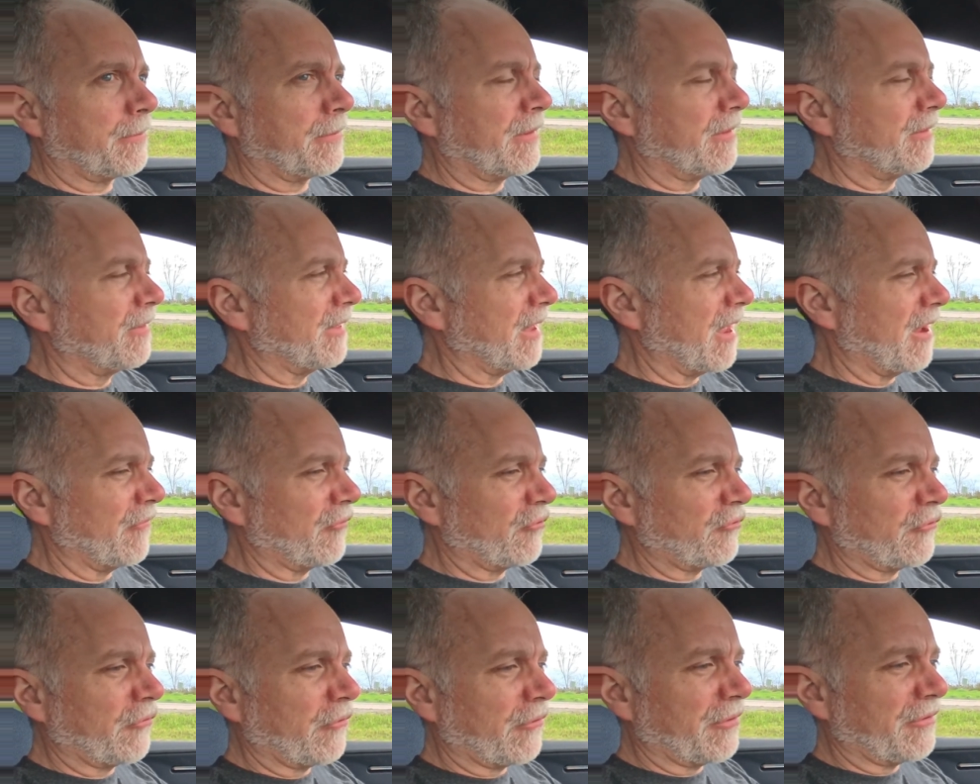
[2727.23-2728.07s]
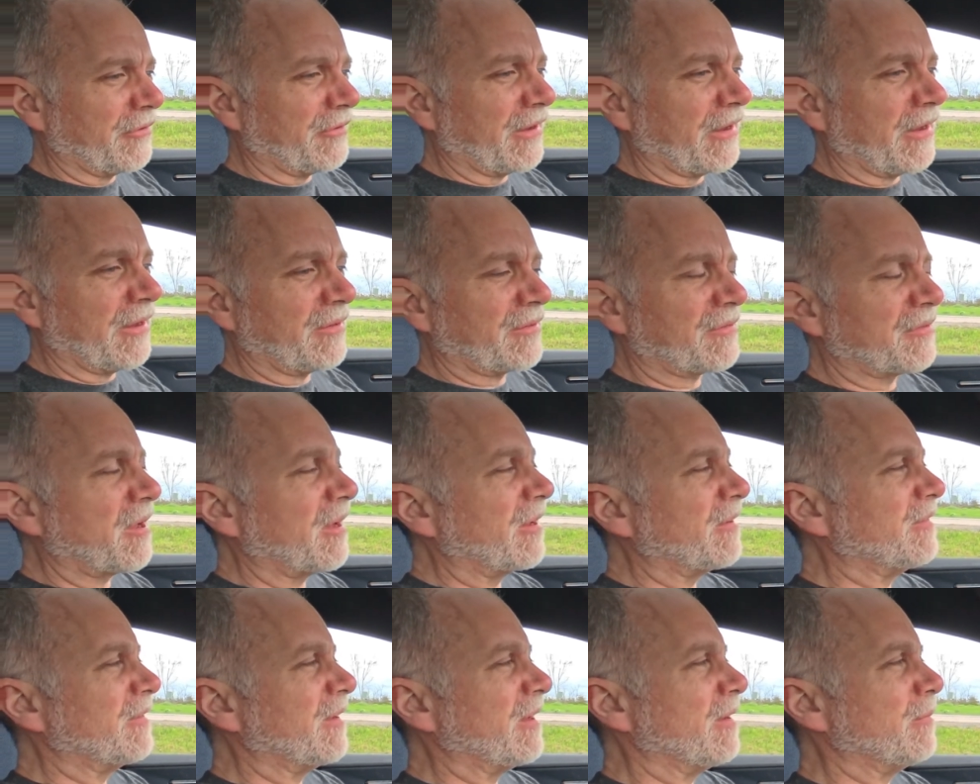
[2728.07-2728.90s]
The average for the day is
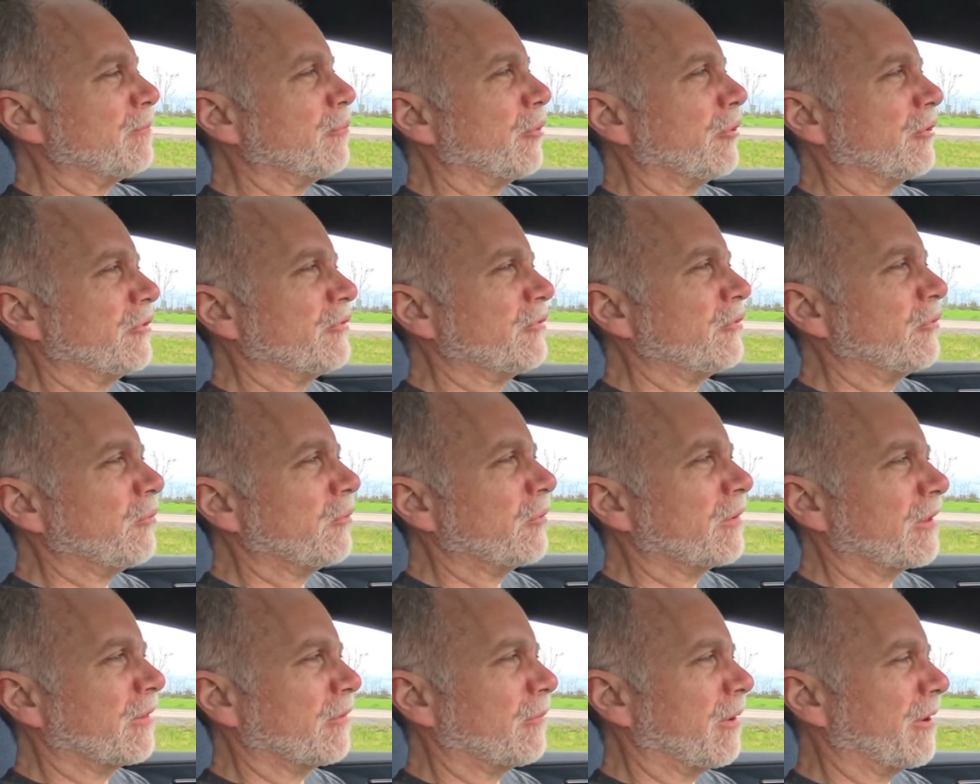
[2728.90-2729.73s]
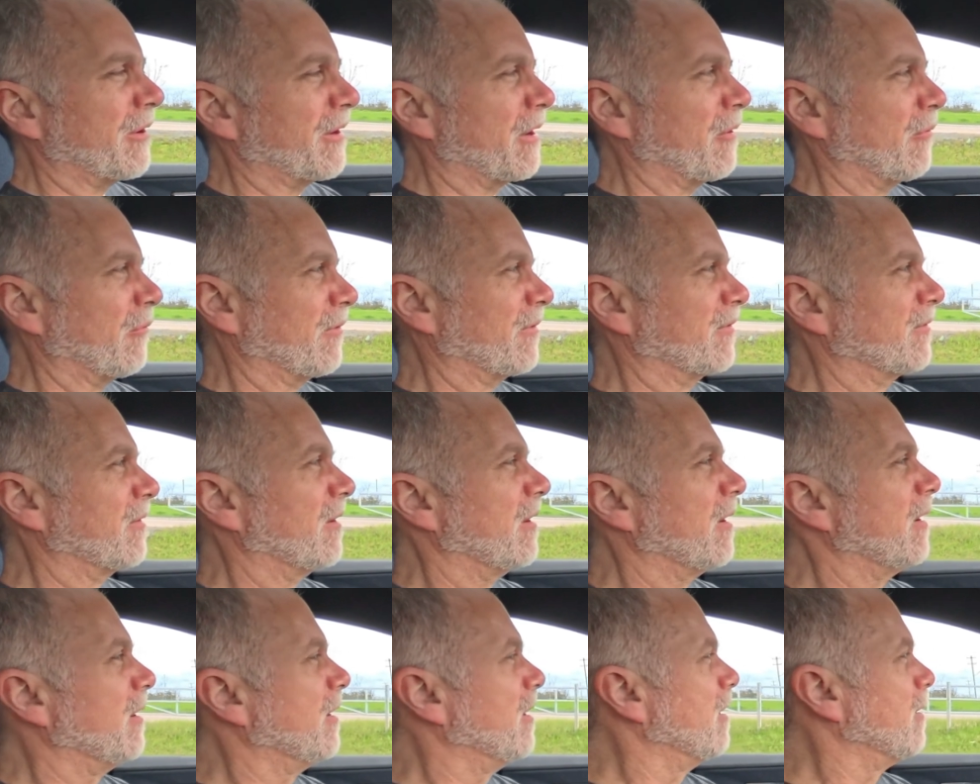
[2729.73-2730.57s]
19.2 kilowatt hours
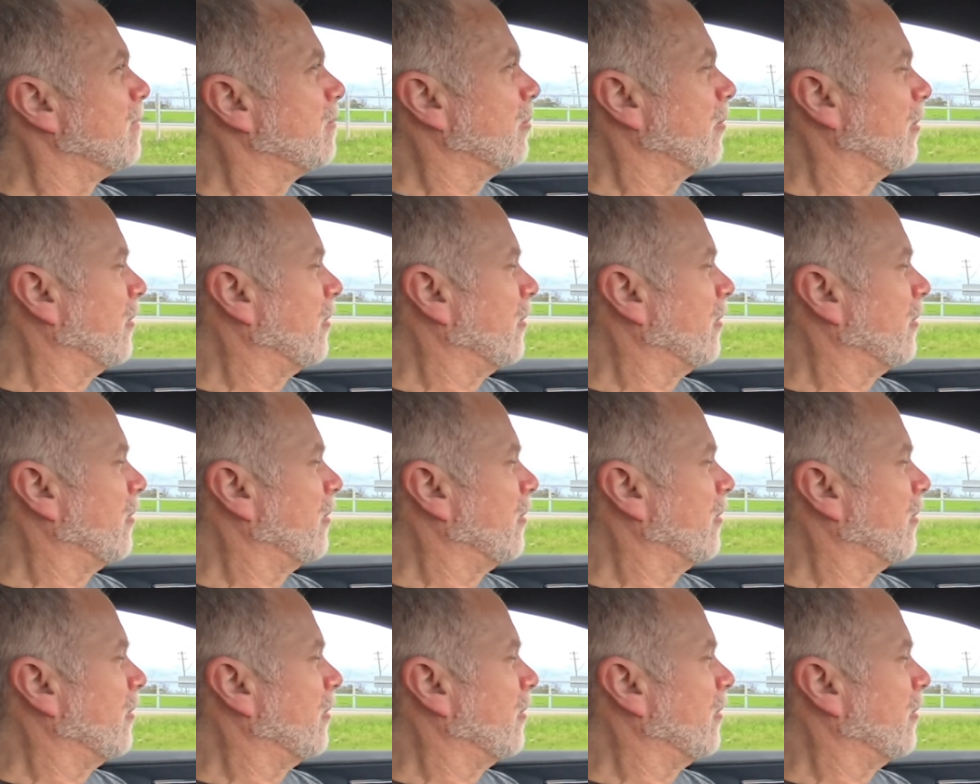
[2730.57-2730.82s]
per